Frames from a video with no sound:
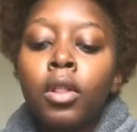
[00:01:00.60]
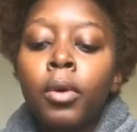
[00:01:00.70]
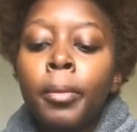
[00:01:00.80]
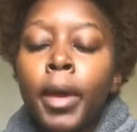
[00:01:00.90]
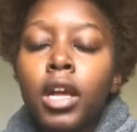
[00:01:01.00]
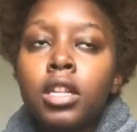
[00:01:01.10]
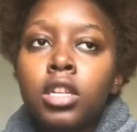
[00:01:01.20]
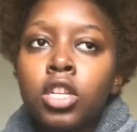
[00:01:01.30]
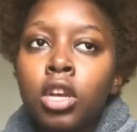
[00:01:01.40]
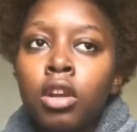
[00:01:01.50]
the way back
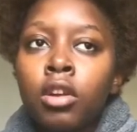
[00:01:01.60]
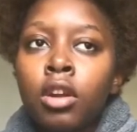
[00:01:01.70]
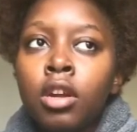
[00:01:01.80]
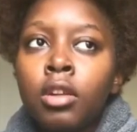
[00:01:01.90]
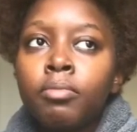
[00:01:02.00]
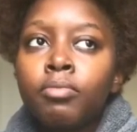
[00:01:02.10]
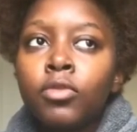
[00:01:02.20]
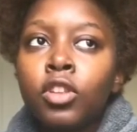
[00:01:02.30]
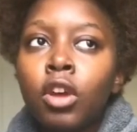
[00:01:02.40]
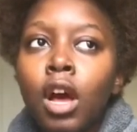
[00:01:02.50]
to January.
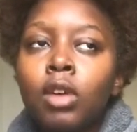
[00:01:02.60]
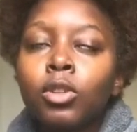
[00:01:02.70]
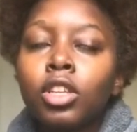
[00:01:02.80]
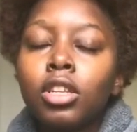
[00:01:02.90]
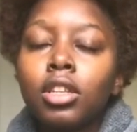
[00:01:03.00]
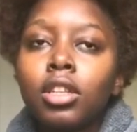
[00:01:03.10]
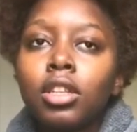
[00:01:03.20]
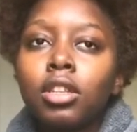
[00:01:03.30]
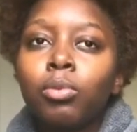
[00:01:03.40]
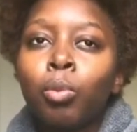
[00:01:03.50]
So I was just